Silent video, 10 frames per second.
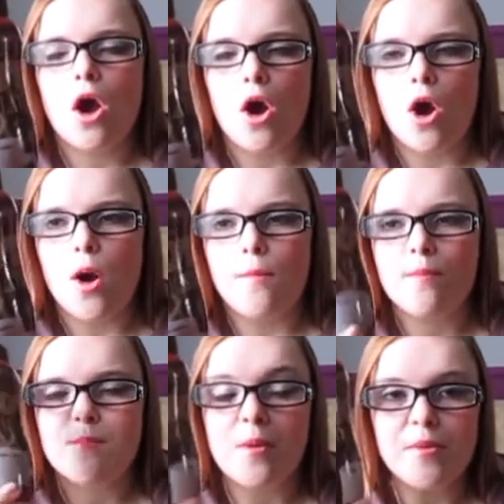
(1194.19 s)

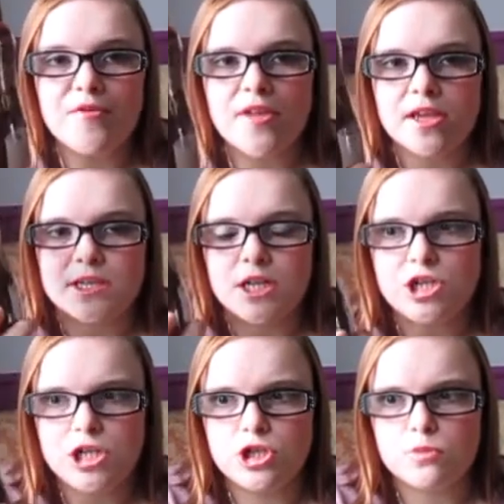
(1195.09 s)
But with this, I
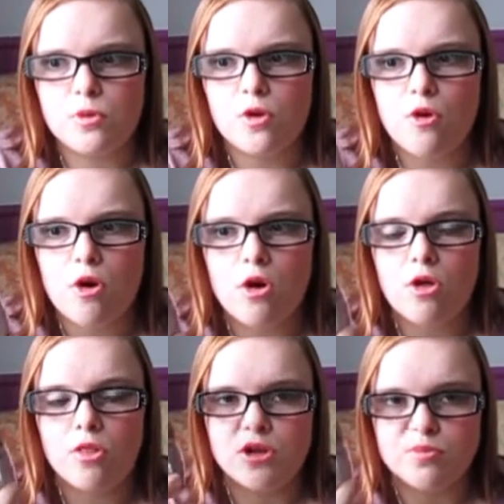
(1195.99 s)
literally just put
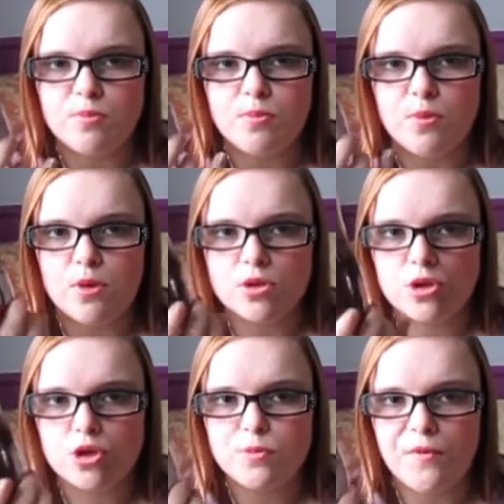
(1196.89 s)

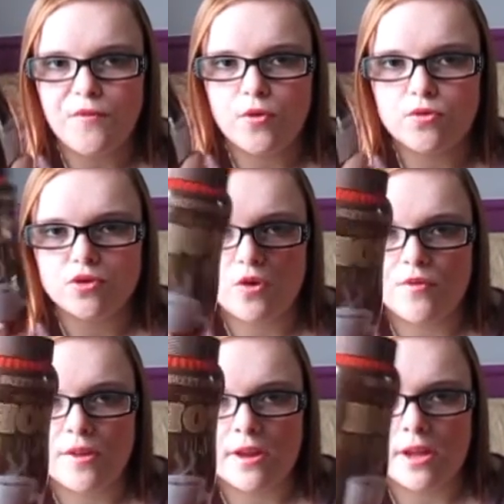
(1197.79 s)
two spoonfuls of
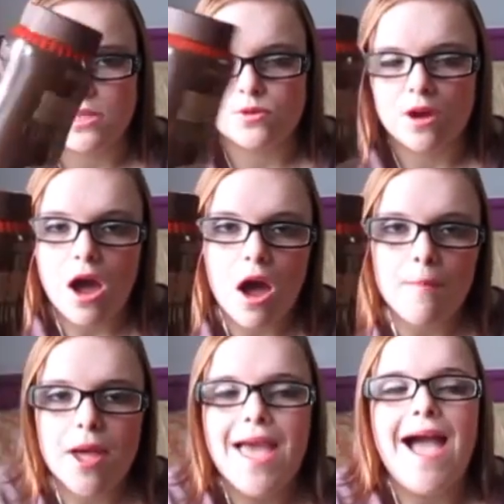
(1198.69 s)
it into a
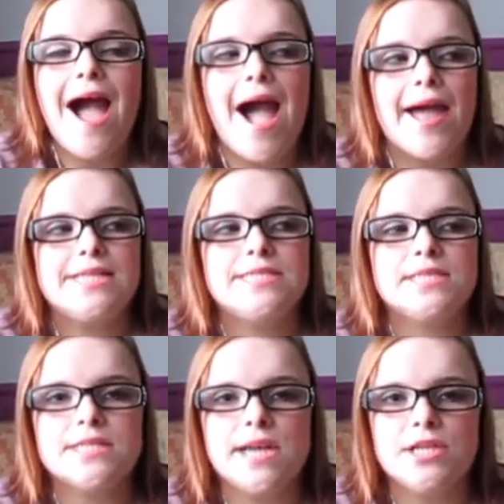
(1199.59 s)
cup and
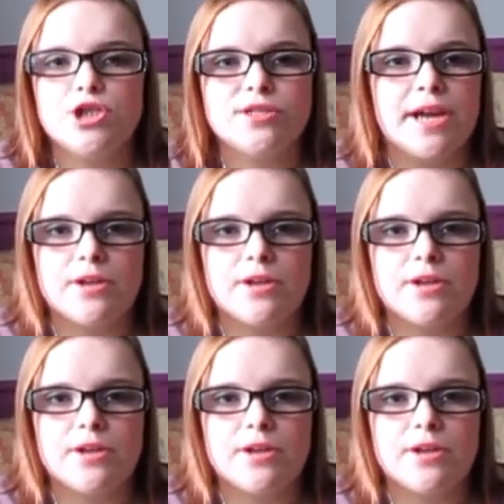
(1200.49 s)
then just add